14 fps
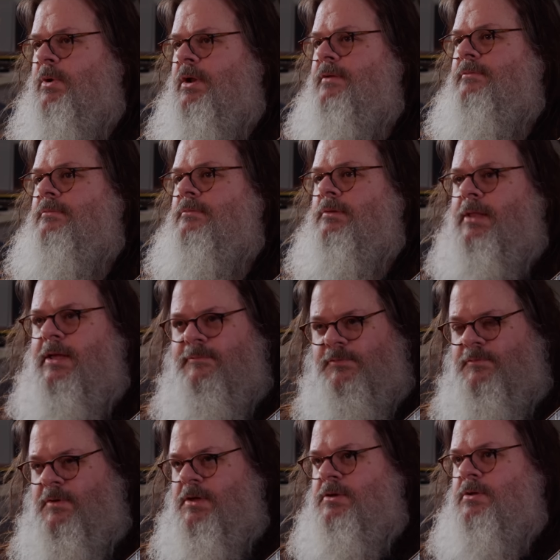when I left
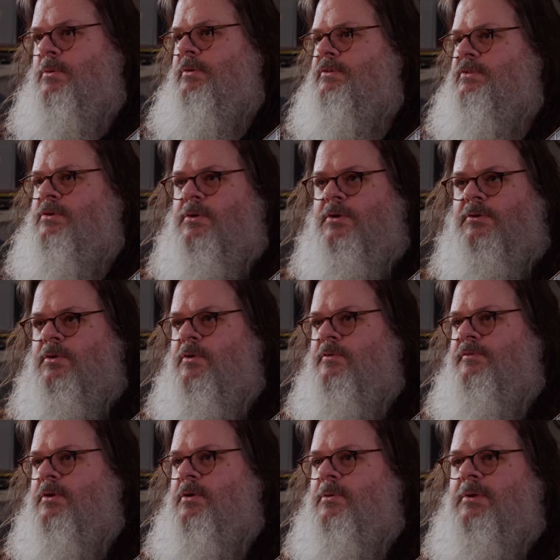Fano and started
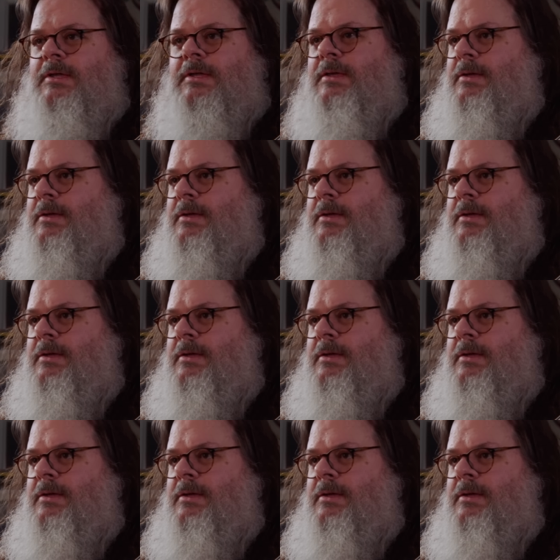Novo,